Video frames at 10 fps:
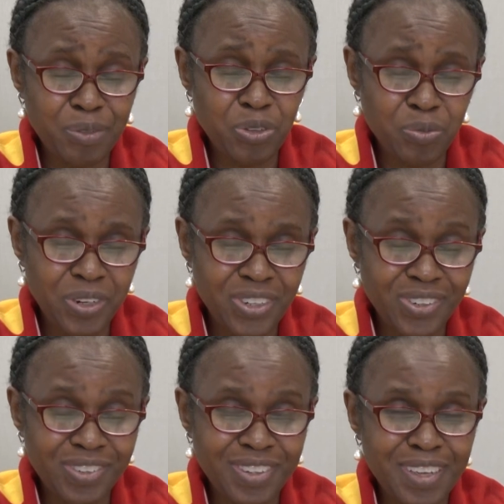most
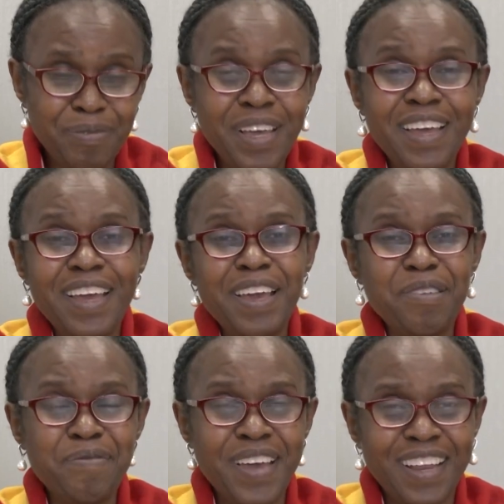precious name,
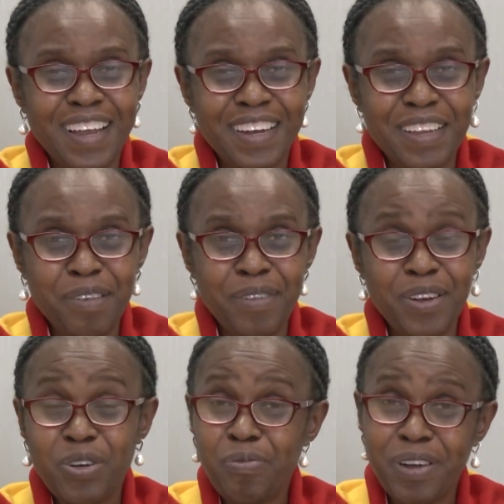amen and amen.
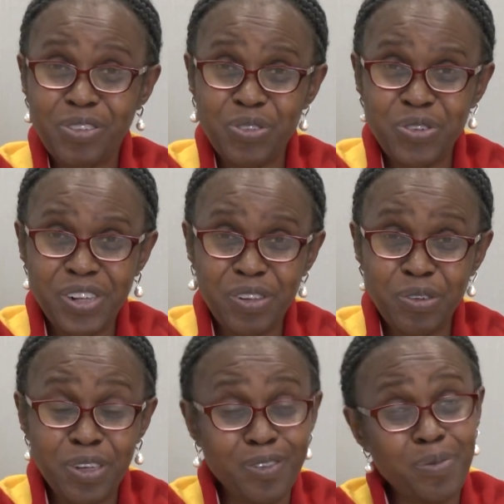God bless you real
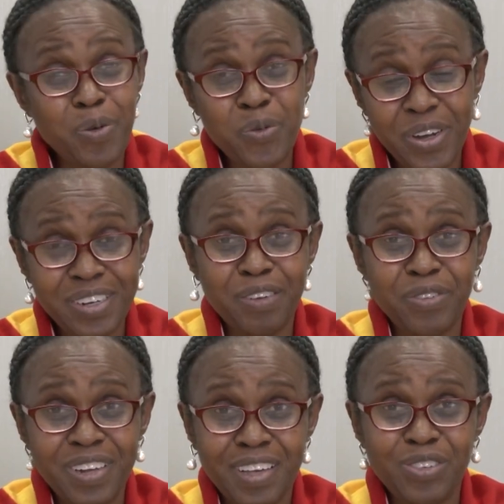good. It's been
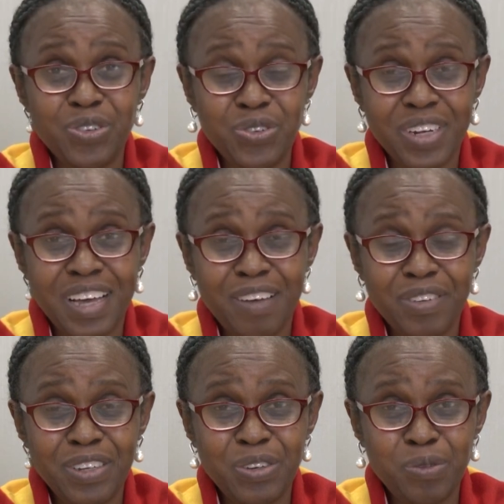wonderful as usual
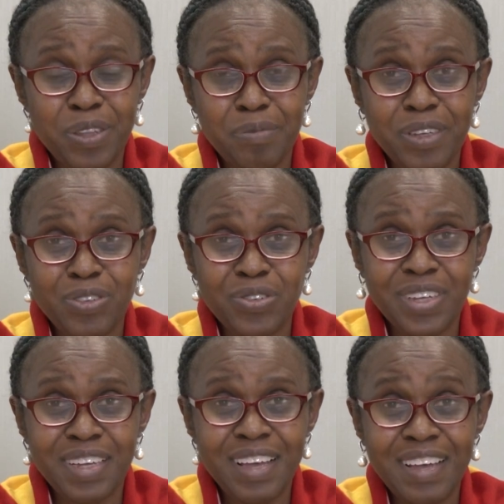having you with me
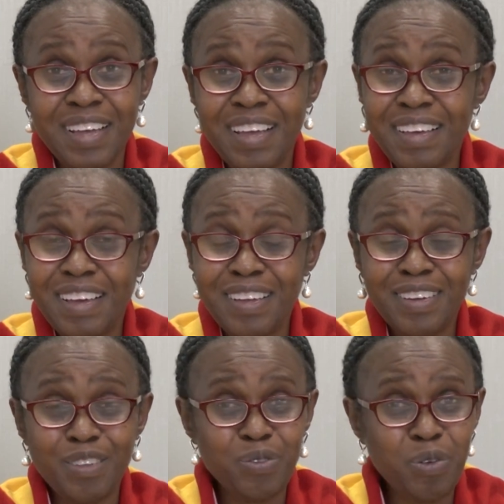today. Again,
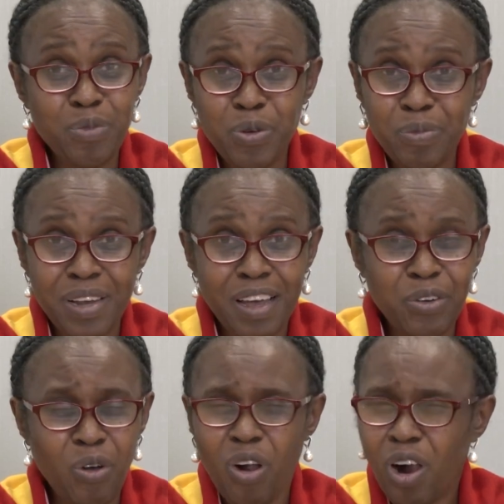it's Fumi
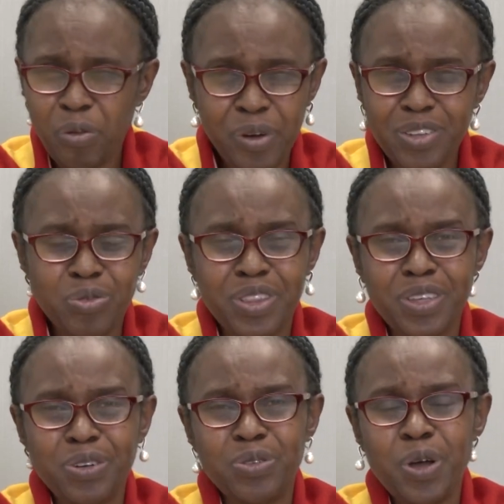Obilano, always
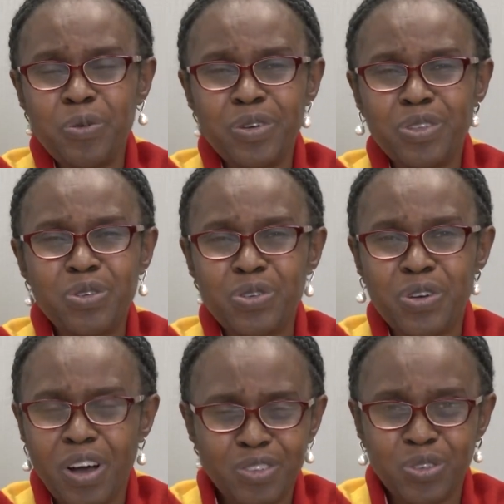with
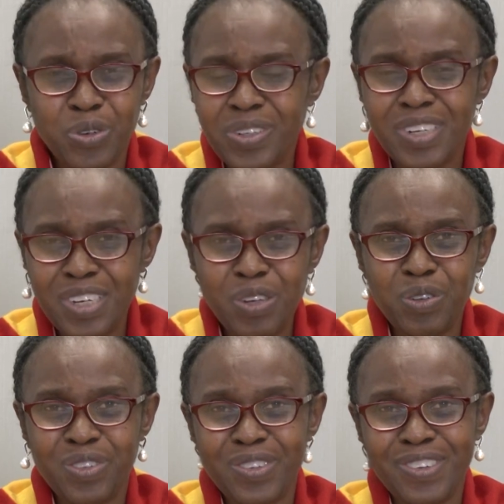God's good
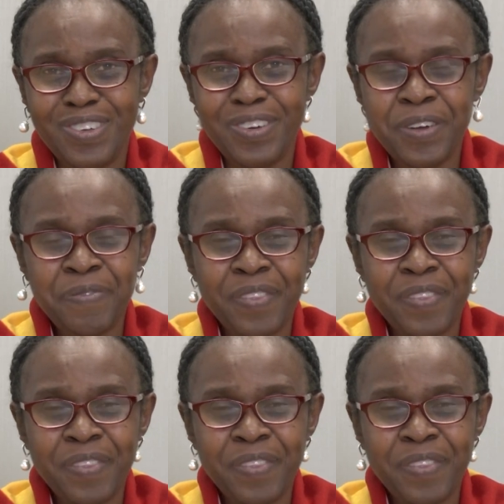news to you